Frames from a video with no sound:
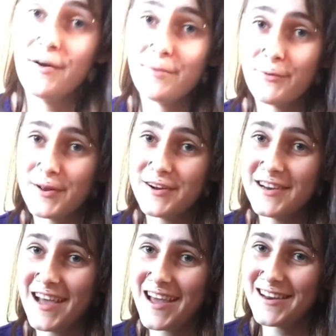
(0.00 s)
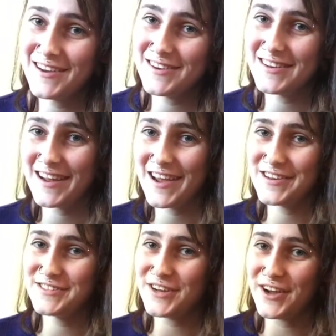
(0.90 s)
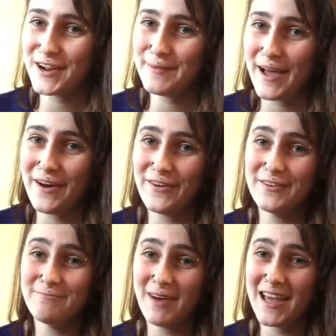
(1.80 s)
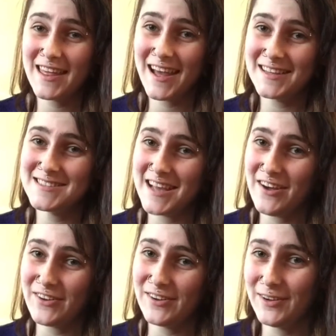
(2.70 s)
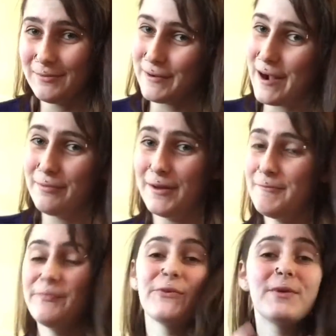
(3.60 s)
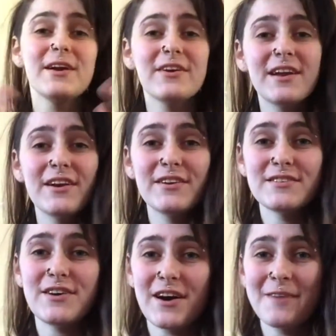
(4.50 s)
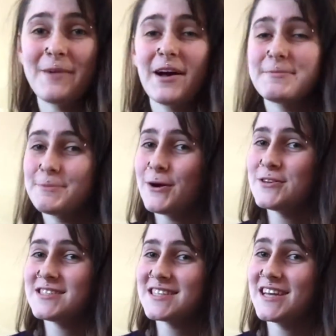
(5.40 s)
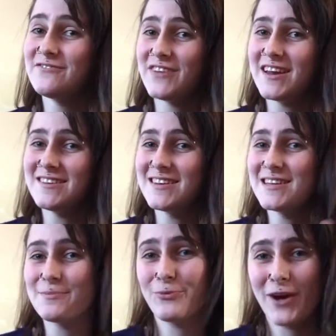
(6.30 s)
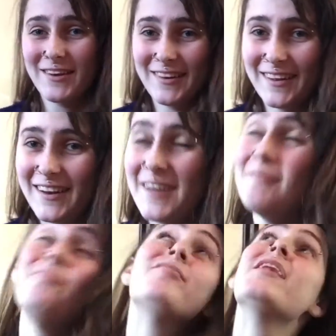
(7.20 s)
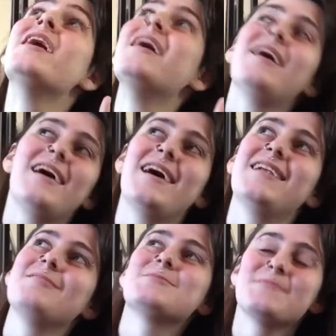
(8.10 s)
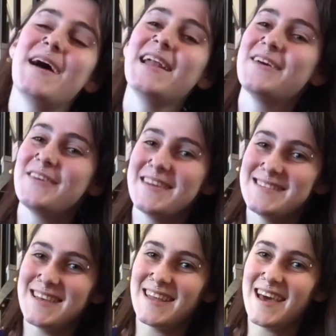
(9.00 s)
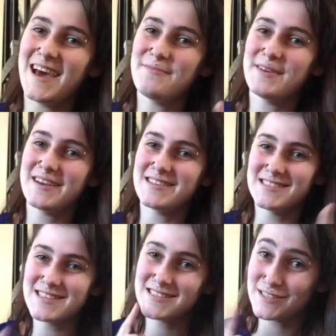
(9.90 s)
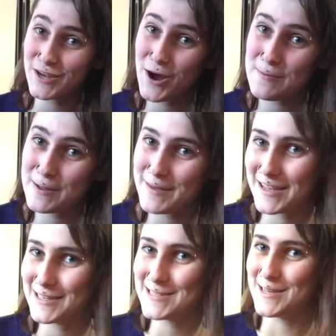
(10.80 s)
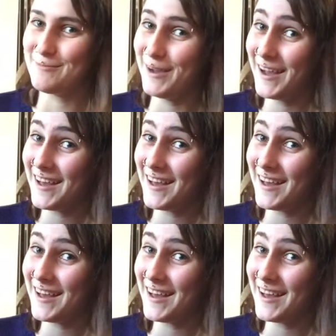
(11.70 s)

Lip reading: But we are not here today to talk about my cat's alcohol problem. We are here to talk about post-convention depression. And I'm smiling when I say that because this is a coping mechanism.